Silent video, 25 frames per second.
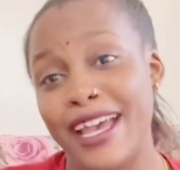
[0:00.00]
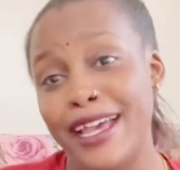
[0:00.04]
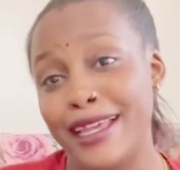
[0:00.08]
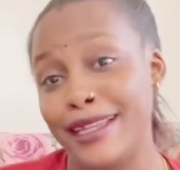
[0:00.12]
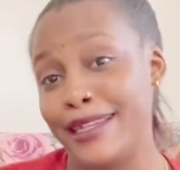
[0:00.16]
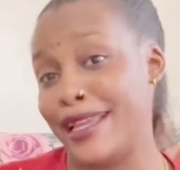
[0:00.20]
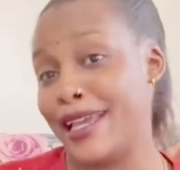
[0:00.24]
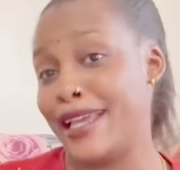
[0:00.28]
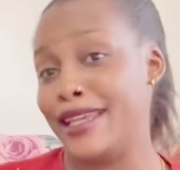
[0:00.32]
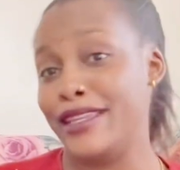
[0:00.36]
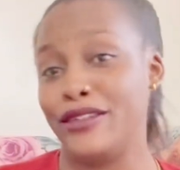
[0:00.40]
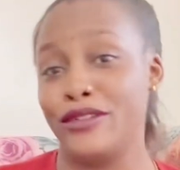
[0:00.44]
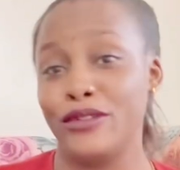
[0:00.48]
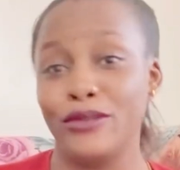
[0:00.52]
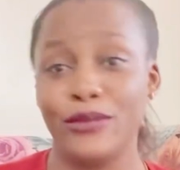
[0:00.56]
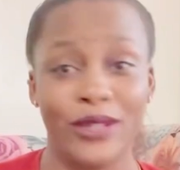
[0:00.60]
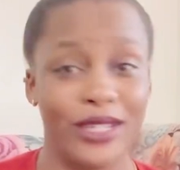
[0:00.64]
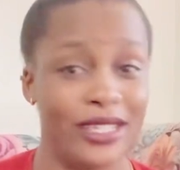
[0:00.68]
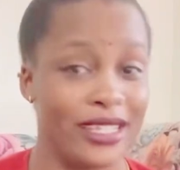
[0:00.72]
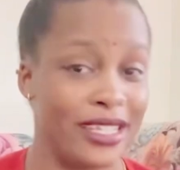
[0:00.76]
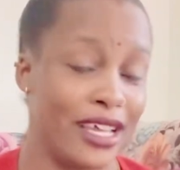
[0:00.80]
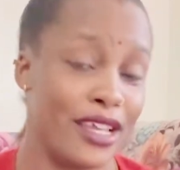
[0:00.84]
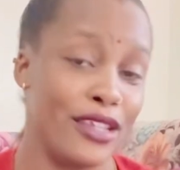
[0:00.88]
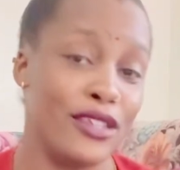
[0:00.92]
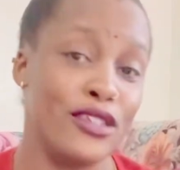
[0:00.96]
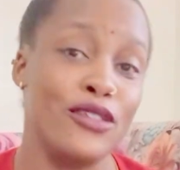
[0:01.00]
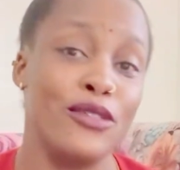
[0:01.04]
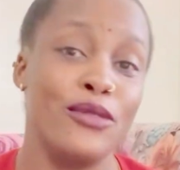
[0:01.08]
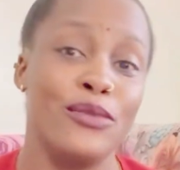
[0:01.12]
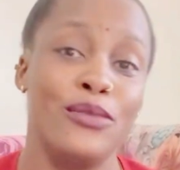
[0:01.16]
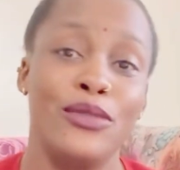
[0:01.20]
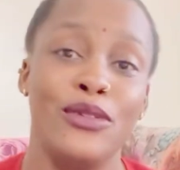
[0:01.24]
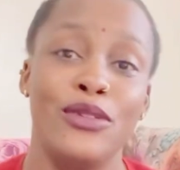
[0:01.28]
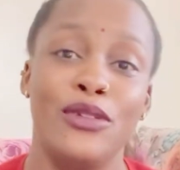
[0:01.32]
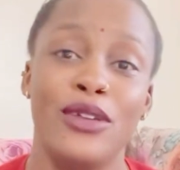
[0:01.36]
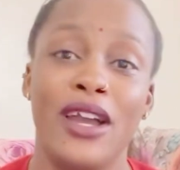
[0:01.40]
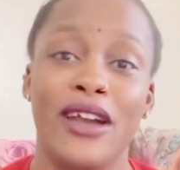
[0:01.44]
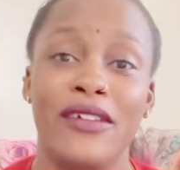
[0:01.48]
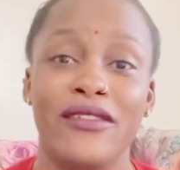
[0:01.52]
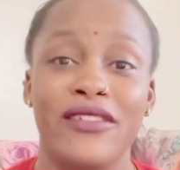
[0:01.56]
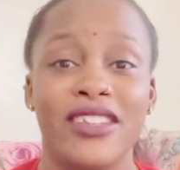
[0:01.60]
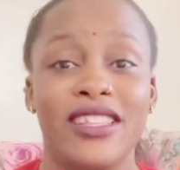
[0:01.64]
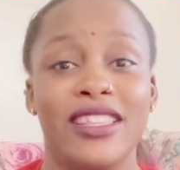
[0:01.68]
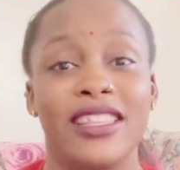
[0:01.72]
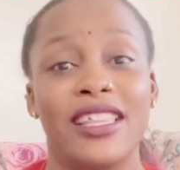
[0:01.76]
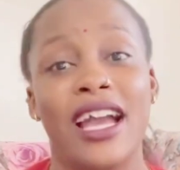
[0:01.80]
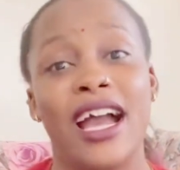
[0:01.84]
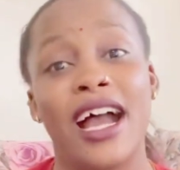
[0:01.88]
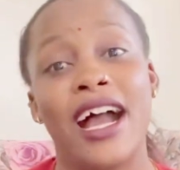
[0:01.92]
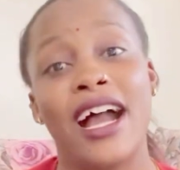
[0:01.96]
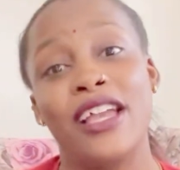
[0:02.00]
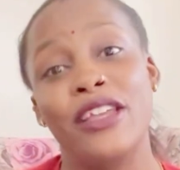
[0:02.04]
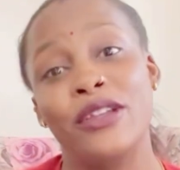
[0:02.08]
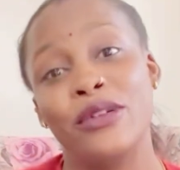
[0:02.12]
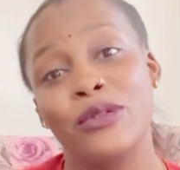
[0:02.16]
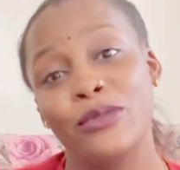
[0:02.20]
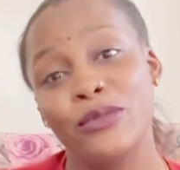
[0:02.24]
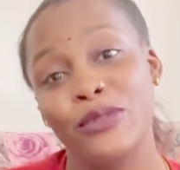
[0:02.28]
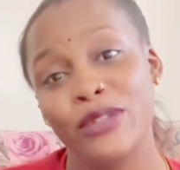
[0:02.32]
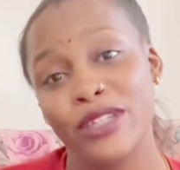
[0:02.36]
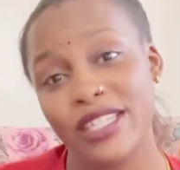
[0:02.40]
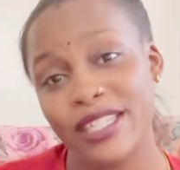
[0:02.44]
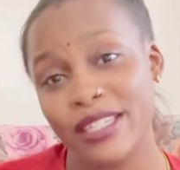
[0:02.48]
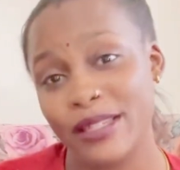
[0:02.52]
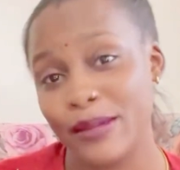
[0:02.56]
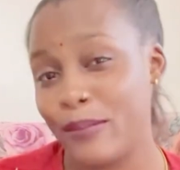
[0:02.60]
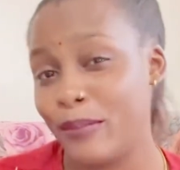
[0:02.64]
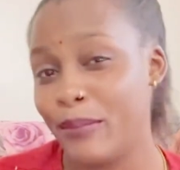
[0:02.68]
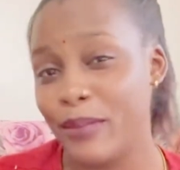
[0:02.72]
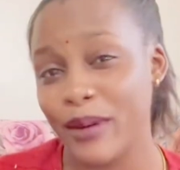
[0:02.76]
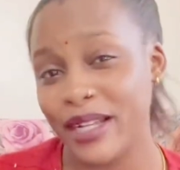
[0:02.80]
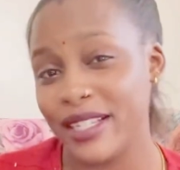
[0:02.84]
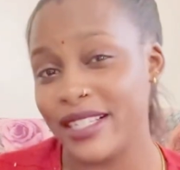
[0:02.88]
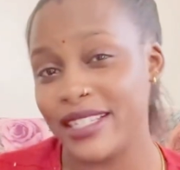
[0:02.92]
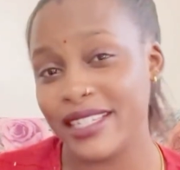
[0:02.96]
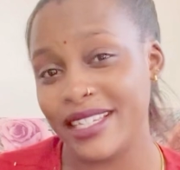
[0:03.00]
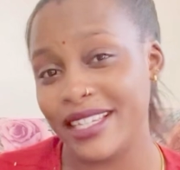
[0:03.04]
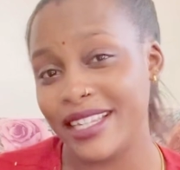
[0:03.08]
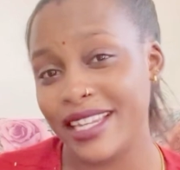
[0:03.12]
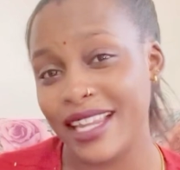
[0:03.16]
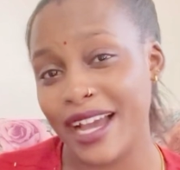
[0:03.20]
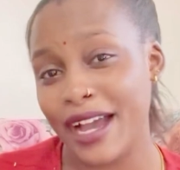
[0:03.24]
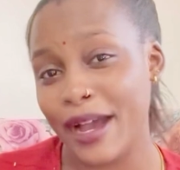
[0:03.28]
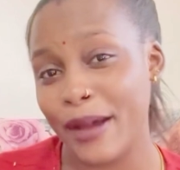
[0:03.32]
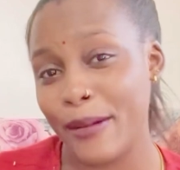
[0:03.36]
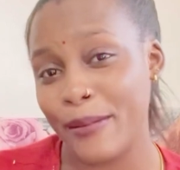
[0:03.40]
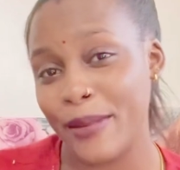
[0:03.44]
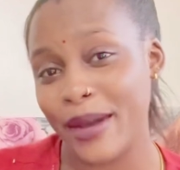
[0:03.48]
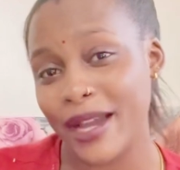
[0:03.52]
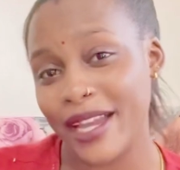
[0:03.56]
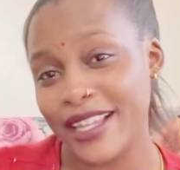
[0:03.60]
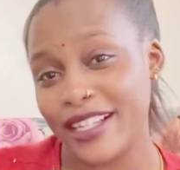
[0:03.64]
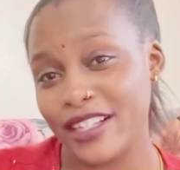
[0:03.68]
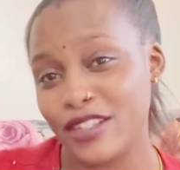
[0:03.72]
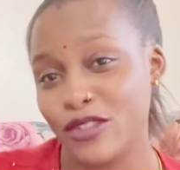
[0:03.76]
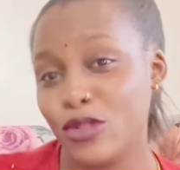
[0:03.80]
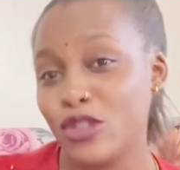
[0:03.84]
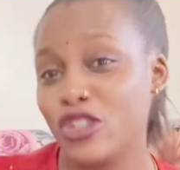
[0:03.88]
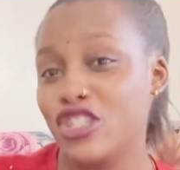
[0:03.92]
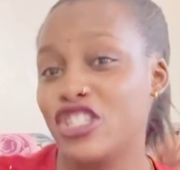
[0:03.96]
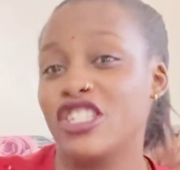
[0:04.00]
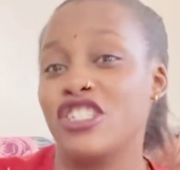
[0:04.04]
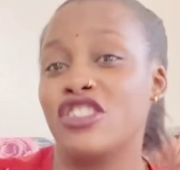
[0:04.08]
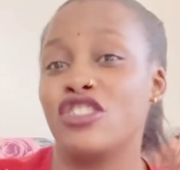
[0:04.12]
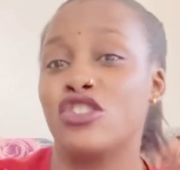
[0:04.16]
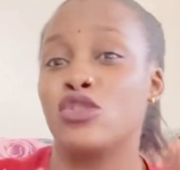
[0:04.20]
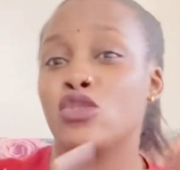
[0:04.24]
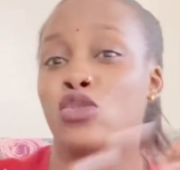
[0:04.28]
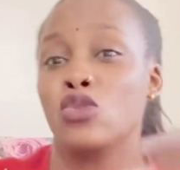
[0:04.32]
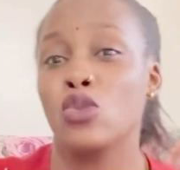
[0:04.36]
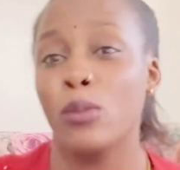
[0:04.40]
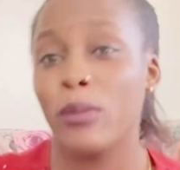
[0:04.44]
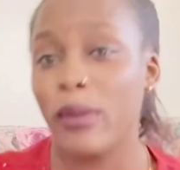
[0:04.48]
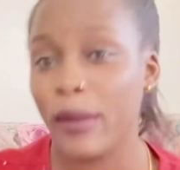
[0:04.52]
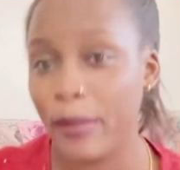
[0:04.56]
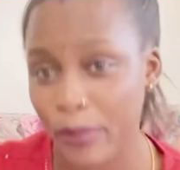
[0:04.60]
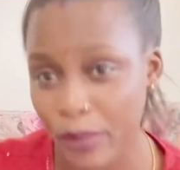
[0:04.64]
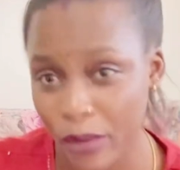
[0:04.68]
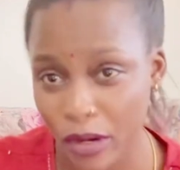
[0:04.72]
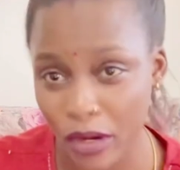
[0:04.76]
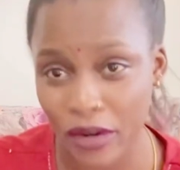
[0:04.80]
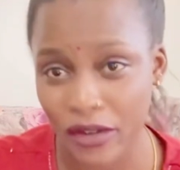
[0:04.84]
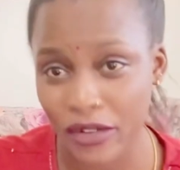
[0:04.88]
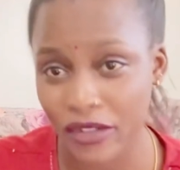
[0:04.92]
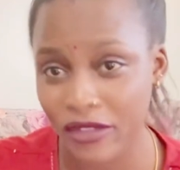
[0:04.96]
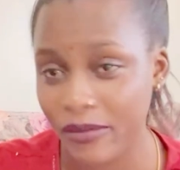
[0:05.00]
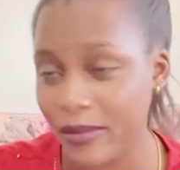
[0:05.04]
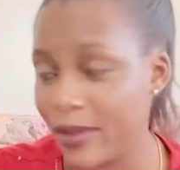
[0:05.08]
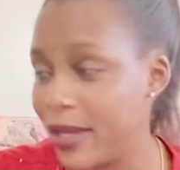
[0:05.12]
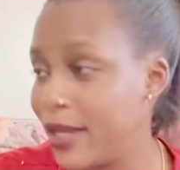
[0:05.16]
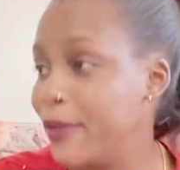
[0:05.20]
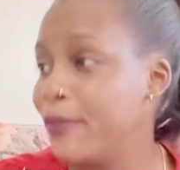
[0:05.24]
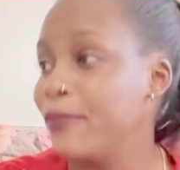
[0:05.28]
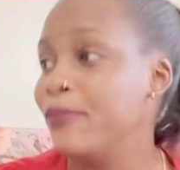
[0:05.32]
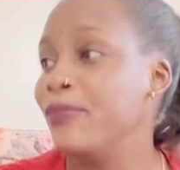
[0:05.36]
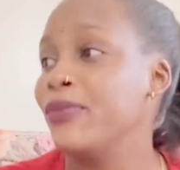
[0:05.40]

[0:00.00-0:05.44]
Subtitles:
and I don't want her to be having the I wish part in her mind. So she's super proud of me.